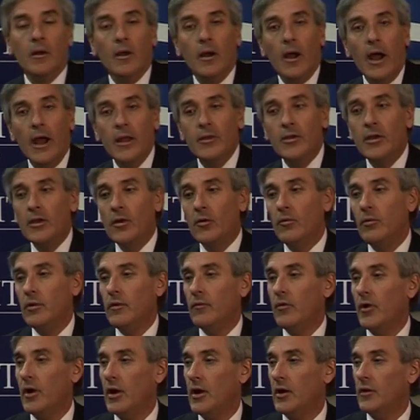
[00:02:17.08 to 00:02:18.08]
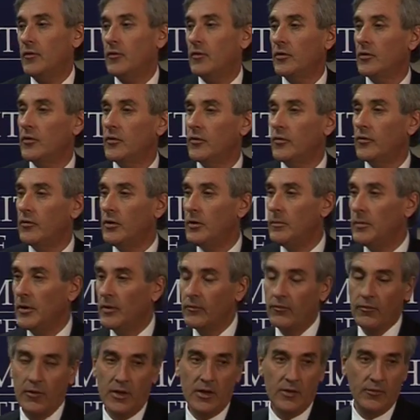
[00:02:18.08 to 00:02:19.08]
I think we've had three
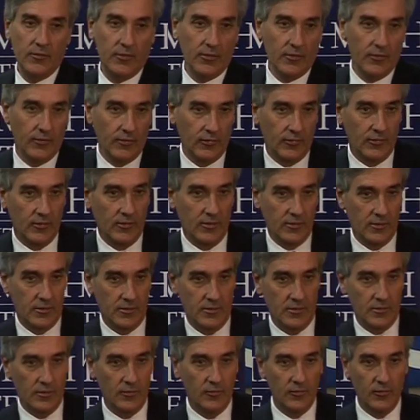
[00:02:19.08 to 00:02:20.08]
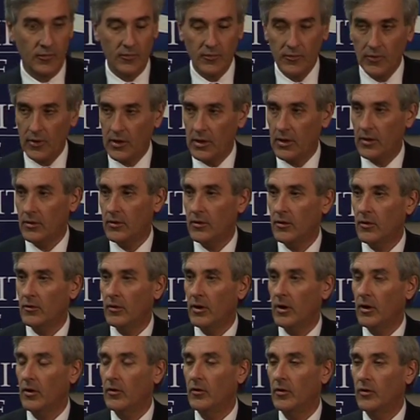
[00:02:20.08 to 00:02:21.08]
big phases to the
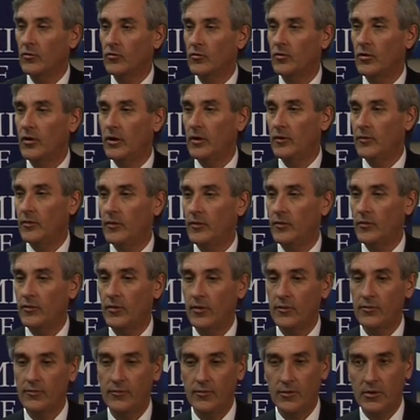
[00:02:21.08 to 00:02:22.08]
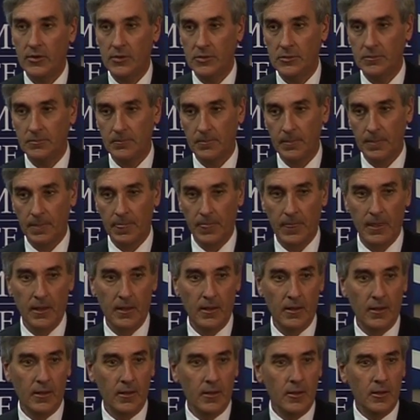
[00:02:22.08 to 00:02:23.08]
credit crunch crisis so far.
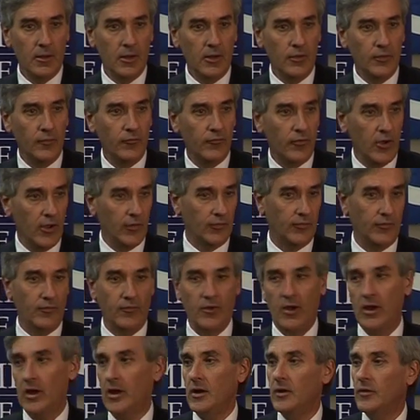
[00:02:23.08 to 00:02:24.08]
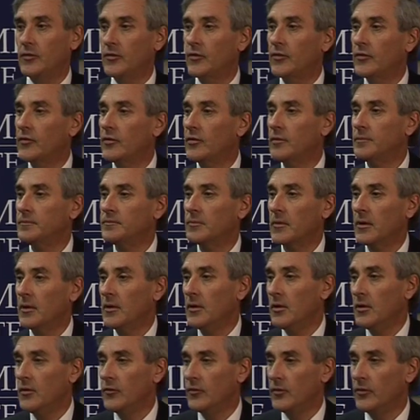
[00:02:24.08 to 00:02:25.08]
In the first phase,
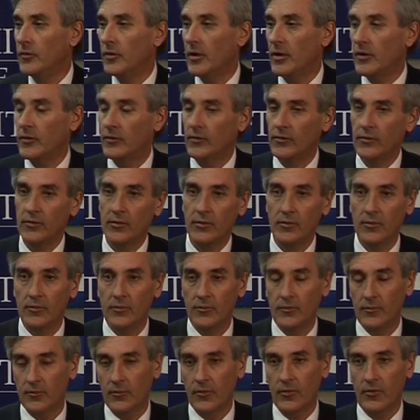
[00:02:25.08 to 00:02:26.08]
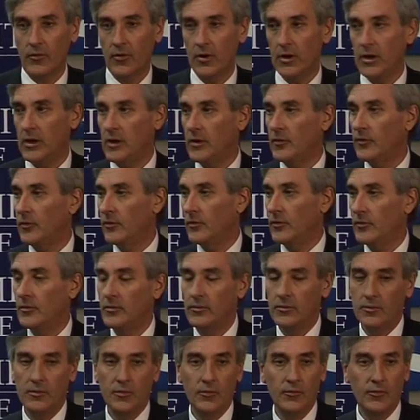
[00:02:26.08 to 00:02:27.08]
2003 to
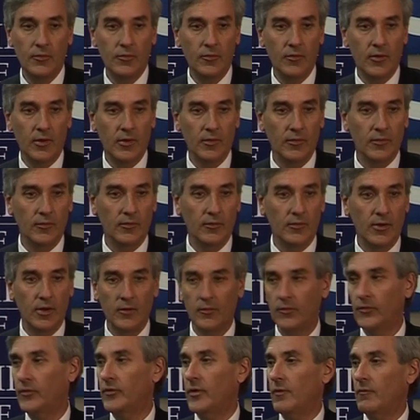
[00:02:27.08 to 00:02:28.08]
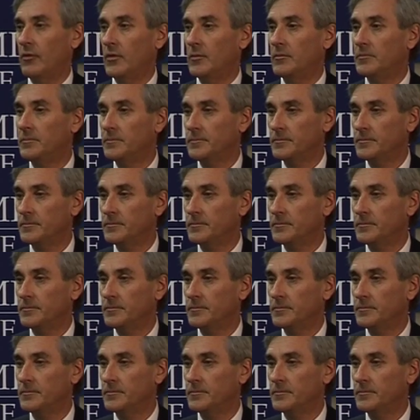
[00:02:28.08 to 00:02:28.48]
2007,